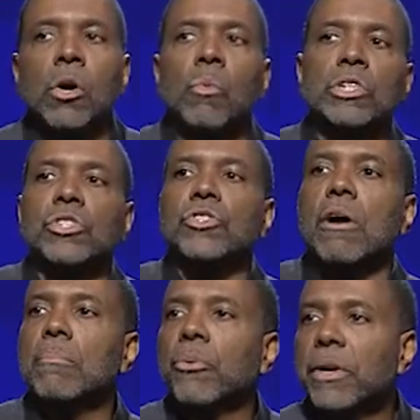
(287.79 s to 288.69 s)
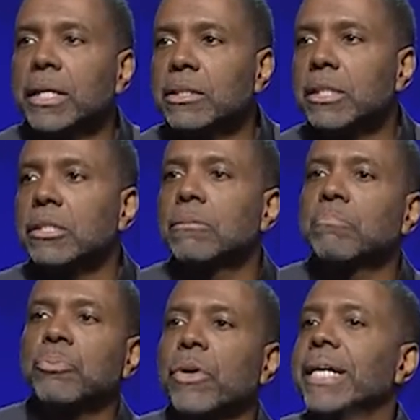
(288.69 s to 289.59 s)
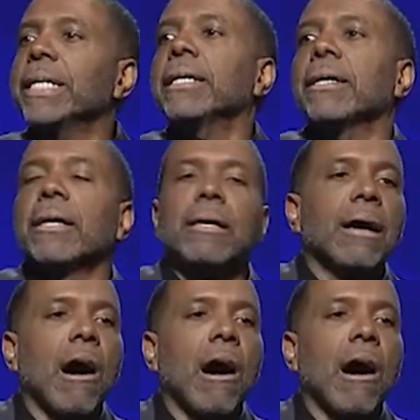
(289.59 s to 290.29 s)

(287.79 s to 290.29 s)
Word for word: once you start praying, just pray